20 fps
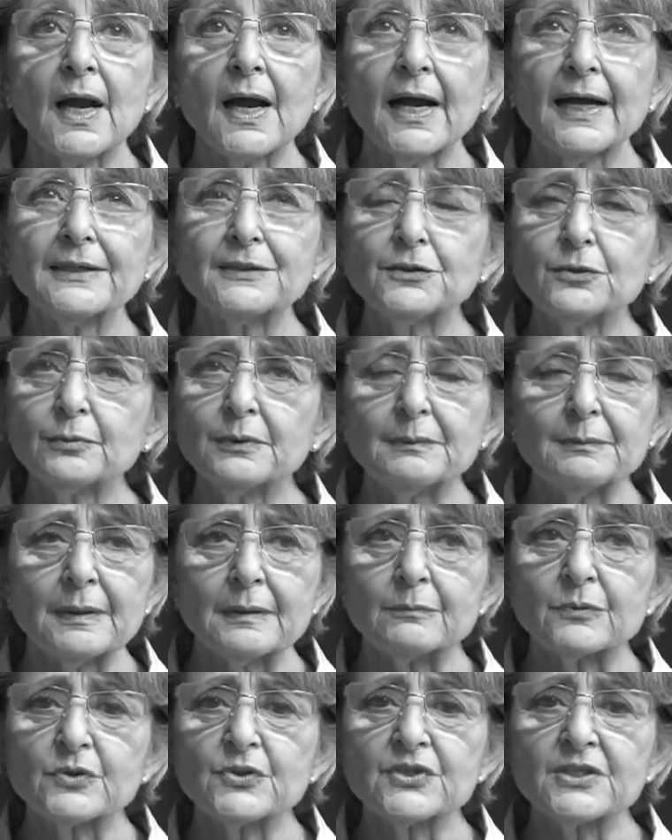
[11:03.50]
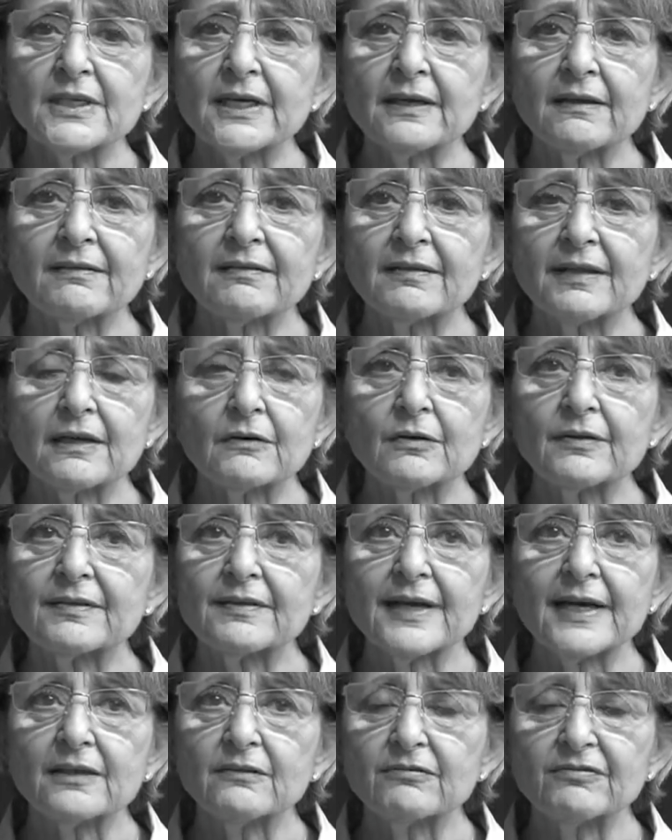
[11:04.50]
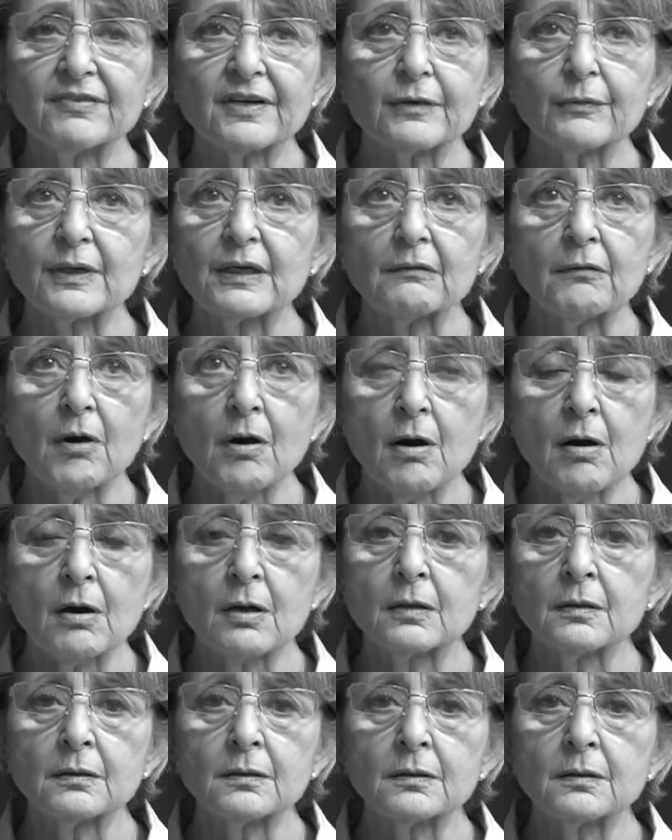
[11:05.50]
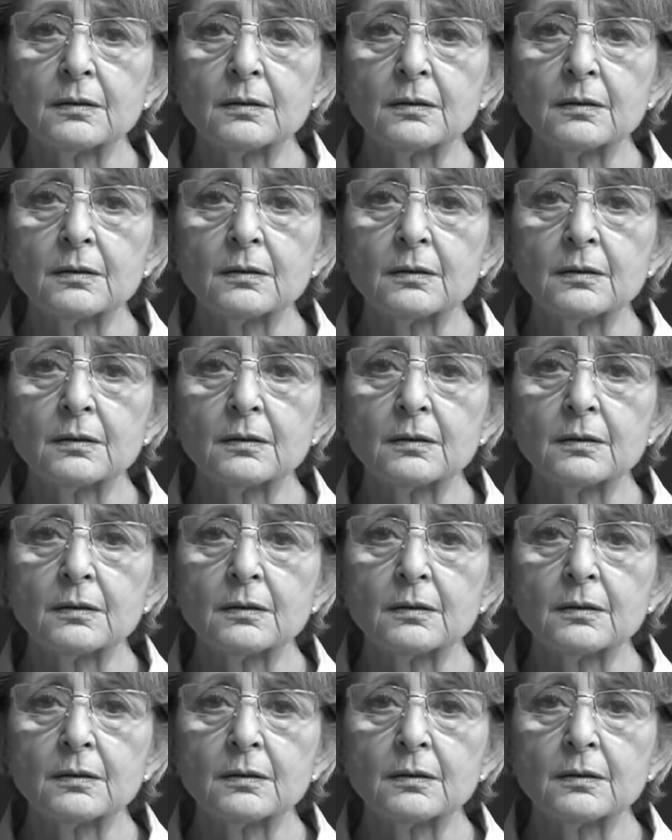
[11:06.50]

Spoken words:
I don't remember staying there that very long.